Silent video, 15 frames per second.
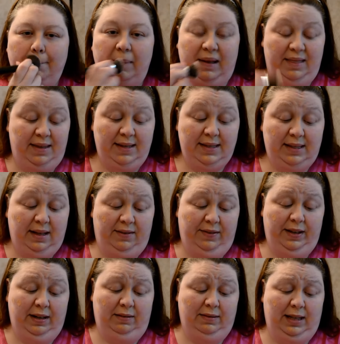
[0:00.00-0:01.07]
And this stuff, it
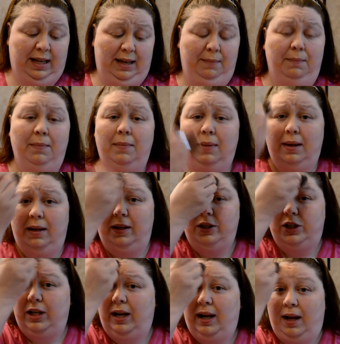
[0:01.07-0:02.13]
don't take
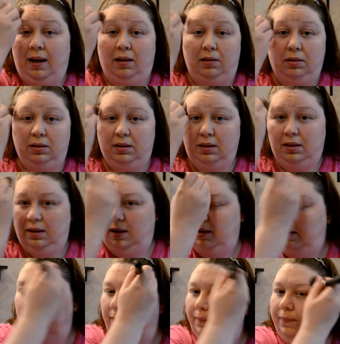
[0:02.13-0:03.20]
much at all.
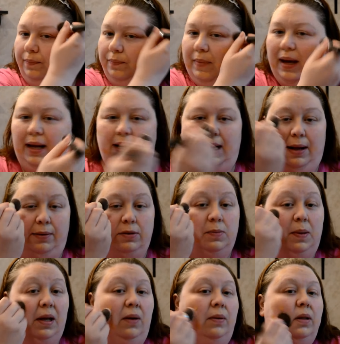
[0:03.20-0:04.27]
Um, Maddie and I was
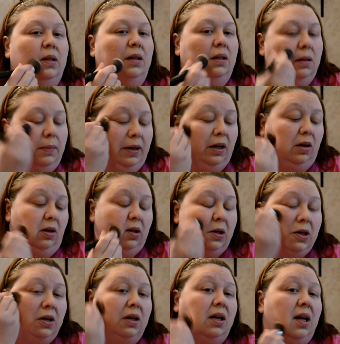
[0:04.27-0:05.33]
playing with it a little bit
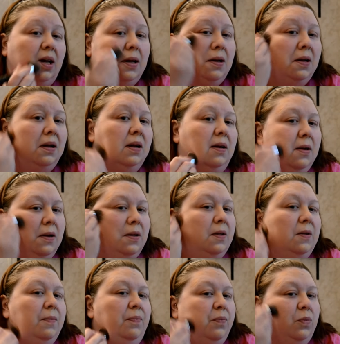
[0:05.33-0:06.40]
earlier today.
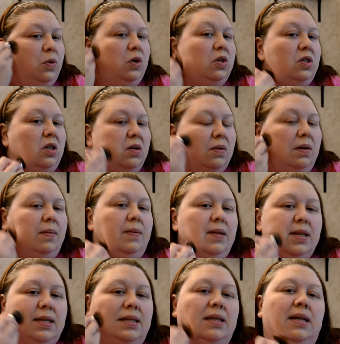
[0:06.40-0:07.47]
We're going to start rubbing
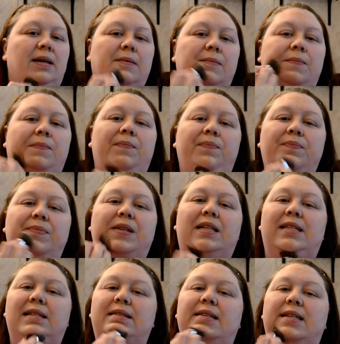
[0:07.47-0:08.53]
this in. And
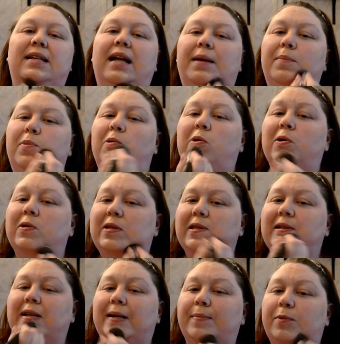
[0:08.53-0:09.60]
since it ain't
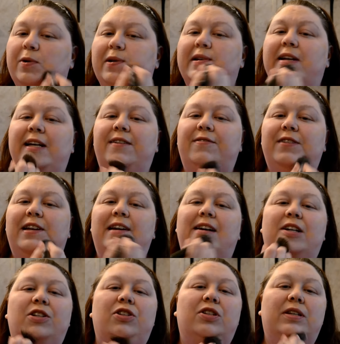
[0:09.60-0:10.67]
porcelain, I'm going to have to
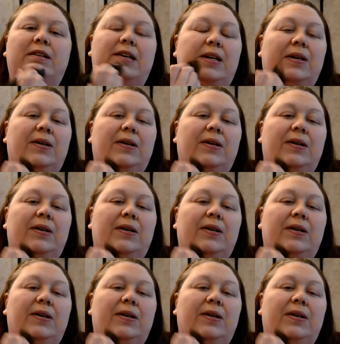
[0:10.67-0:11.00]
actually